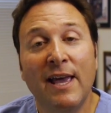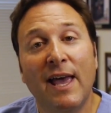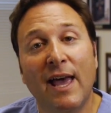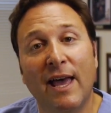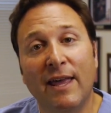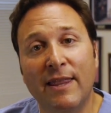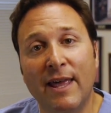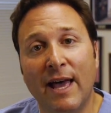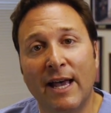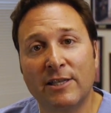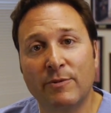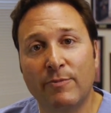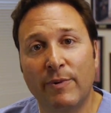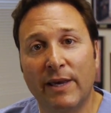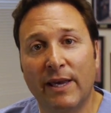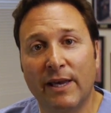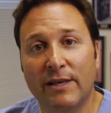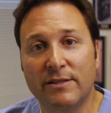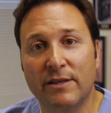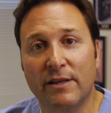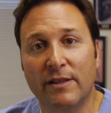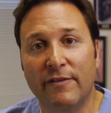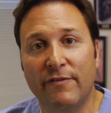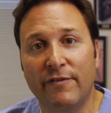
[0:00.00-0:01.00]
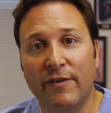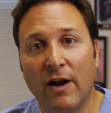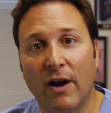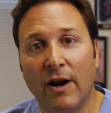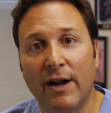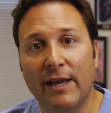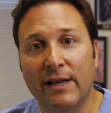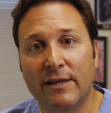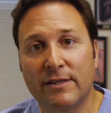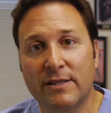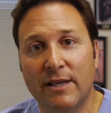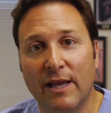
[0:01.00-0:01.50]
And that's because of the
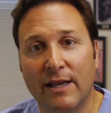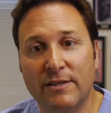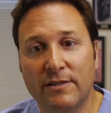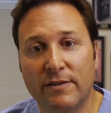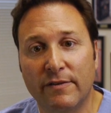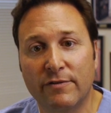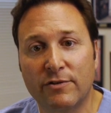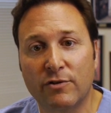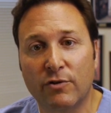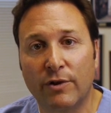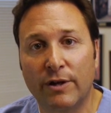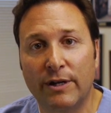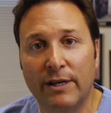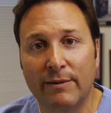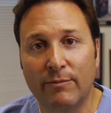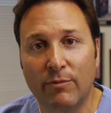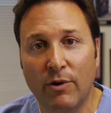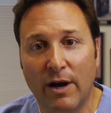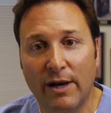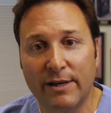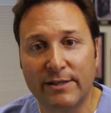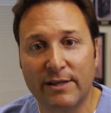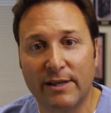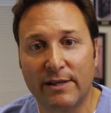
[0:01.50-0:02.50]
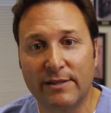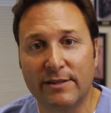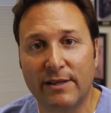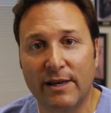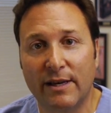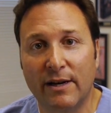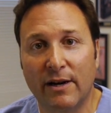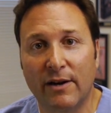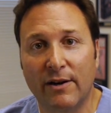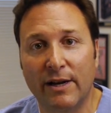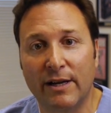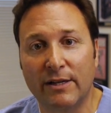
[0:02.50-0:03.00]
very extensive screening process
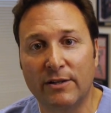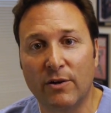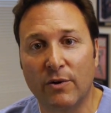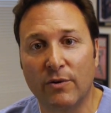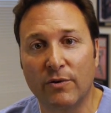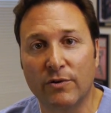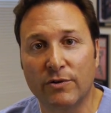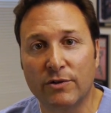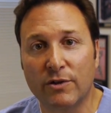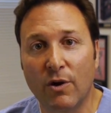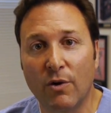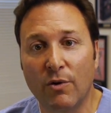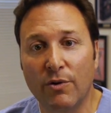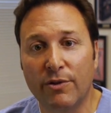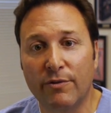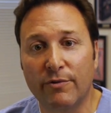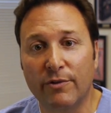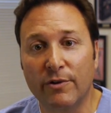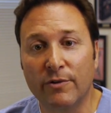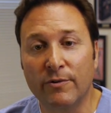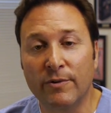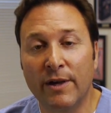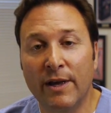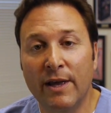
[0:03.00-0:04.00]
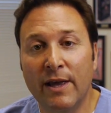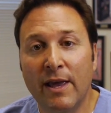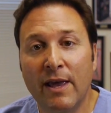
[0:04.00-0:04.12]
that our egg donors go through.